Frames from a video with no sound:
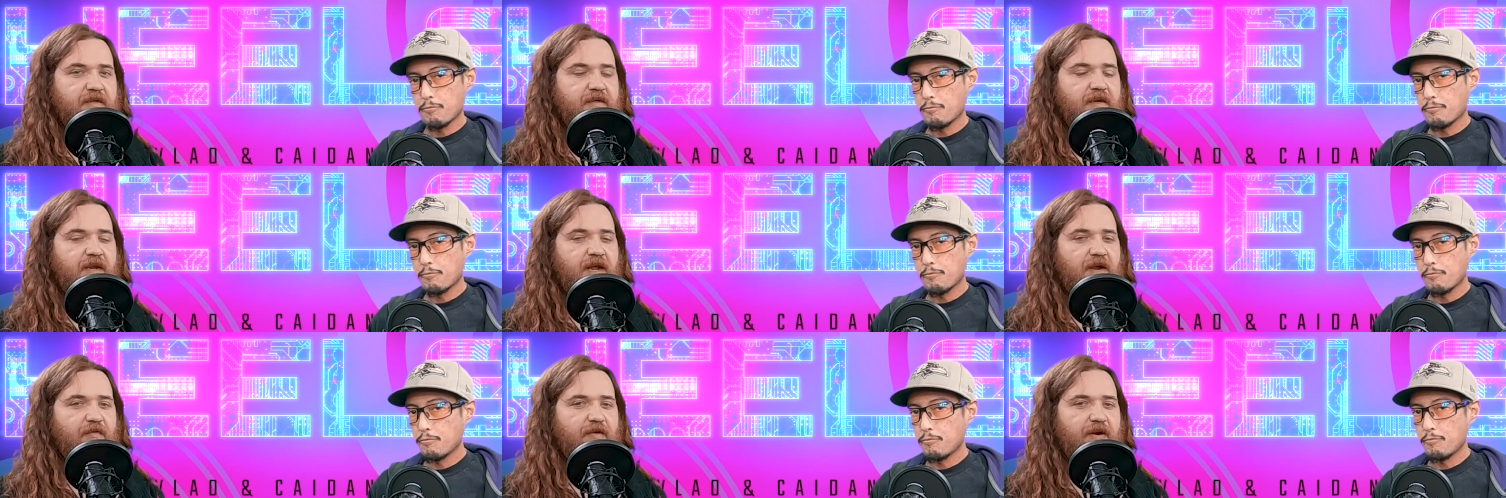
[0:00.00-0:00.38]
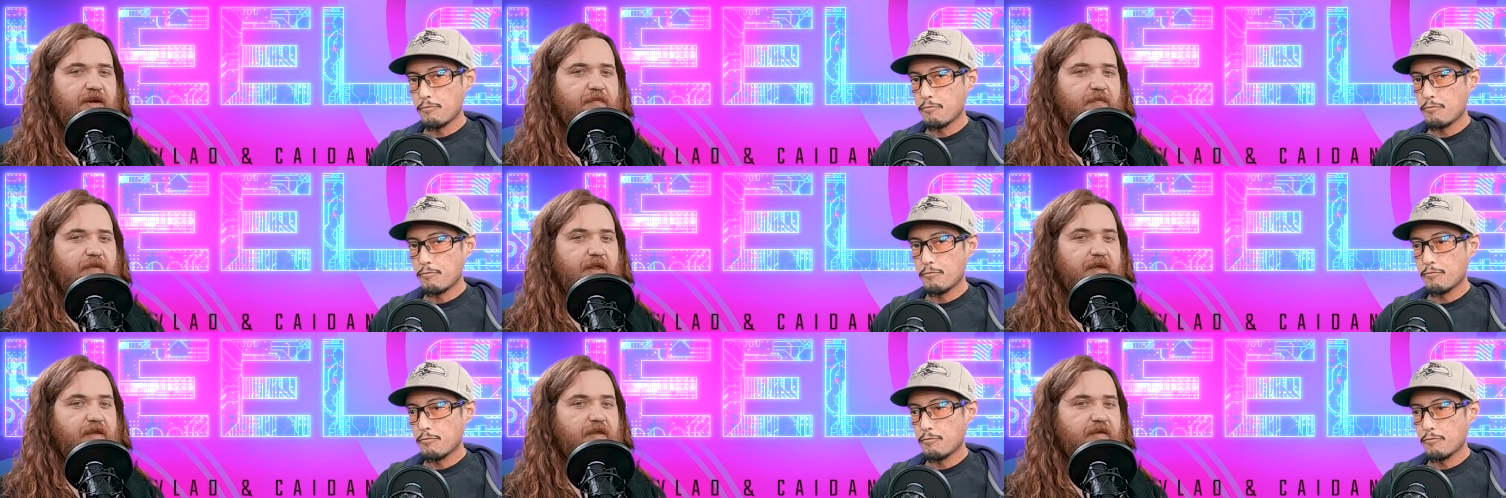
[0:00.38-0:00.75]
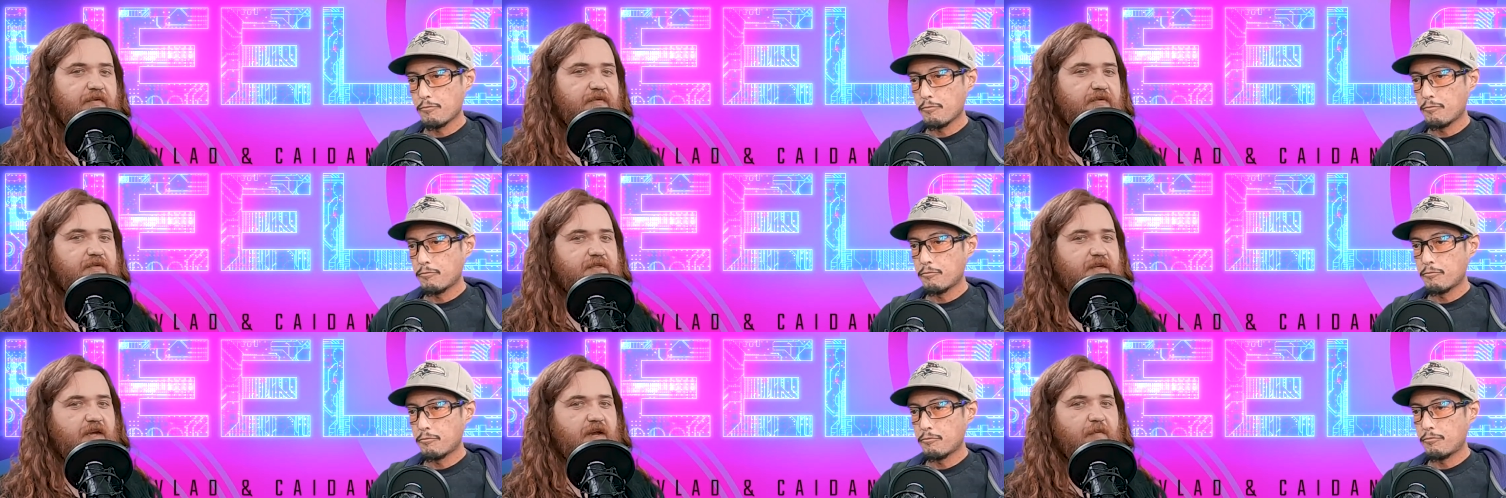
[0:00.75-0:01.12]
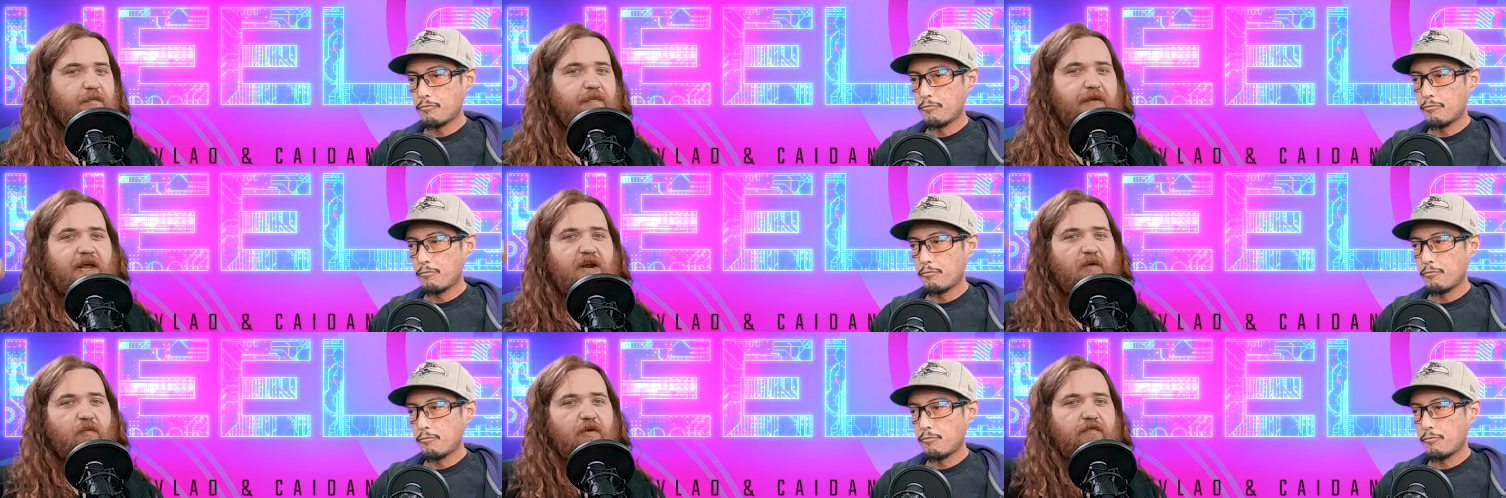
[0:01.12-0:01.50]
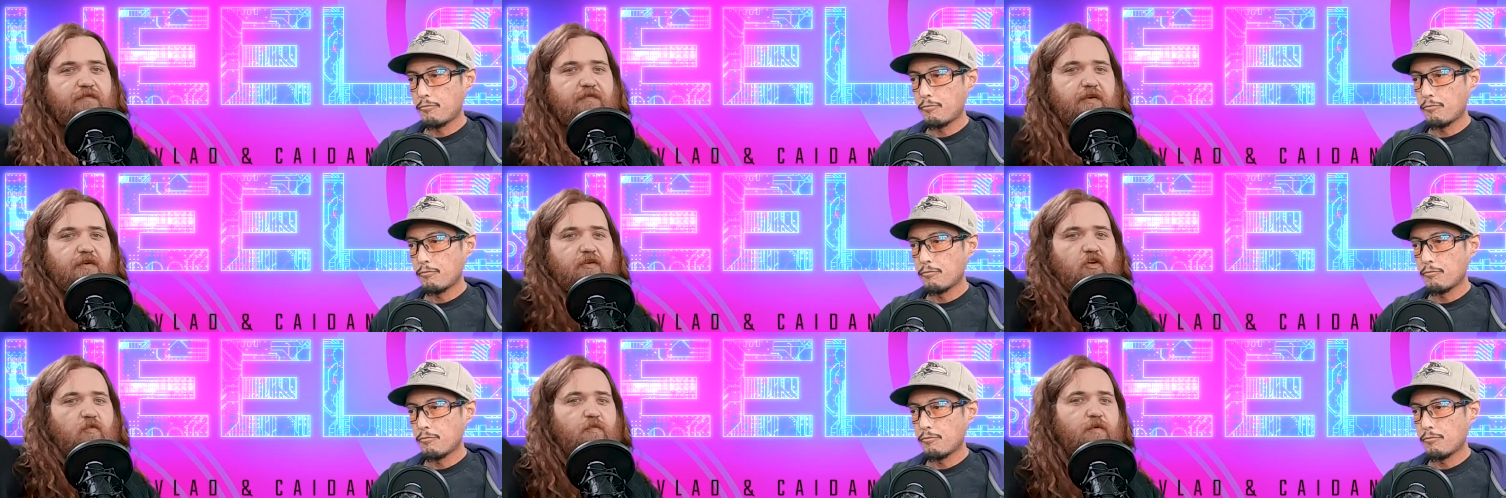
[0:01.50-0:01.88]
Speaker 1: Not rec- like you saw how bad it went
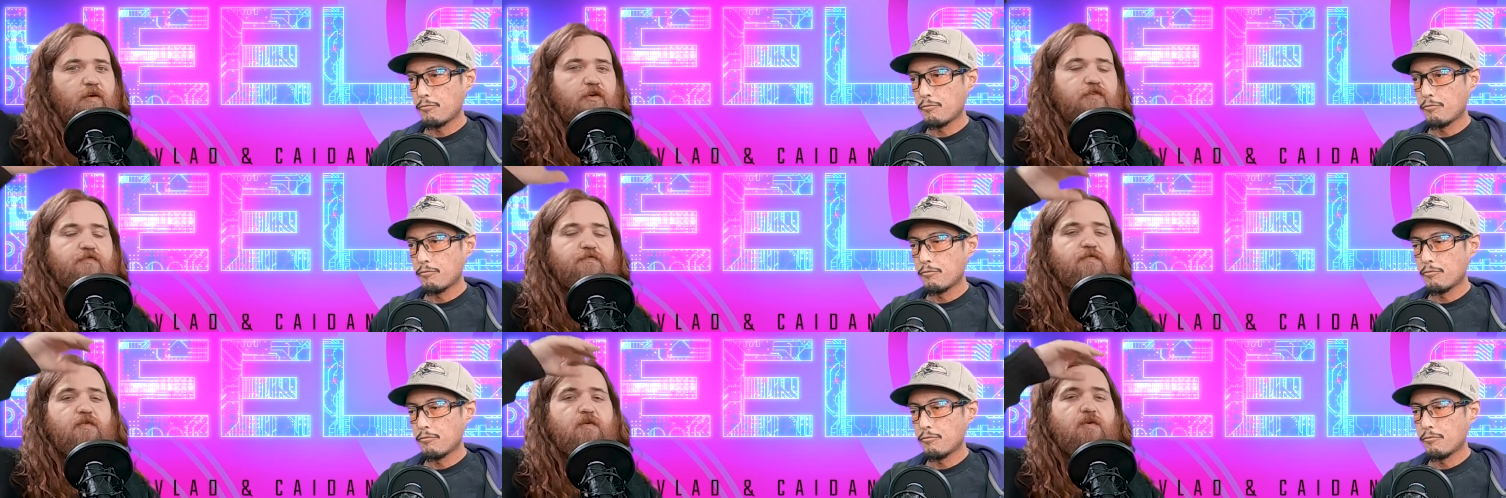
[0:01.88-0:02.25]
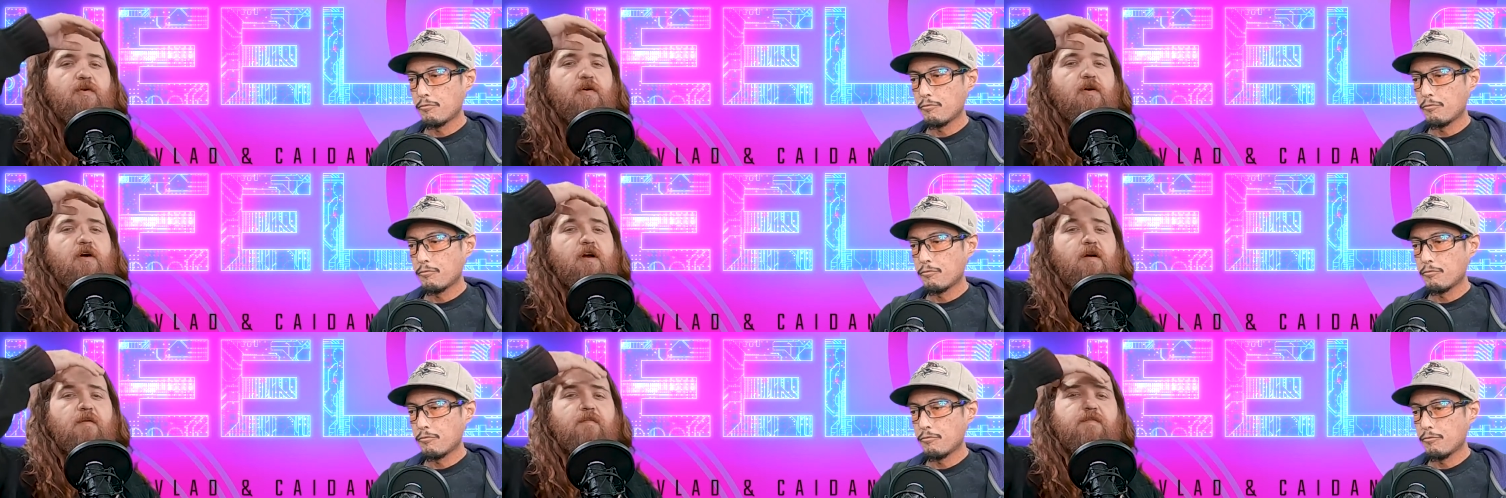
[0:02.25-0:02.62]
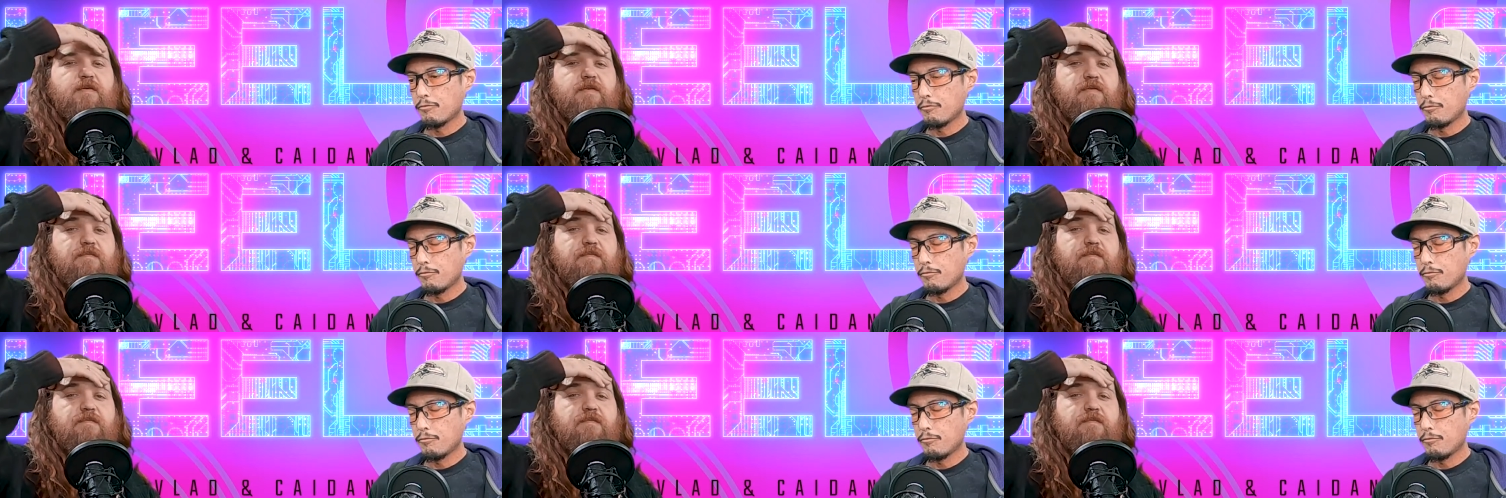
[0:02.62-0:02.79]
for Goldberg's forearm.